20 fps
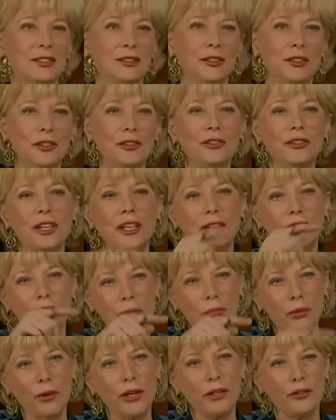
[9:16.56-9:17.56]
So you're saying if
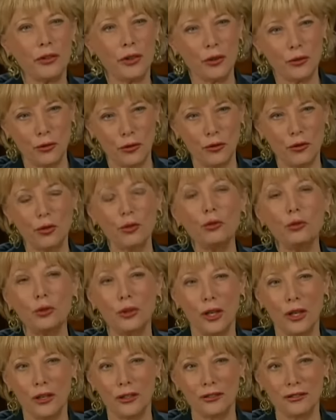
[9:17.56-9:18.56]
the price goes too
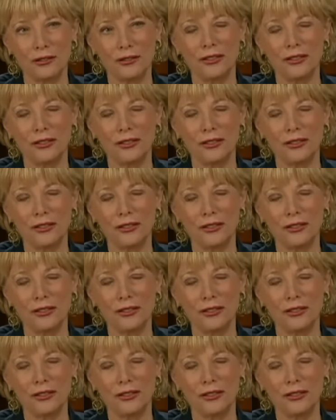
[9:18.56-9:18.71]
low,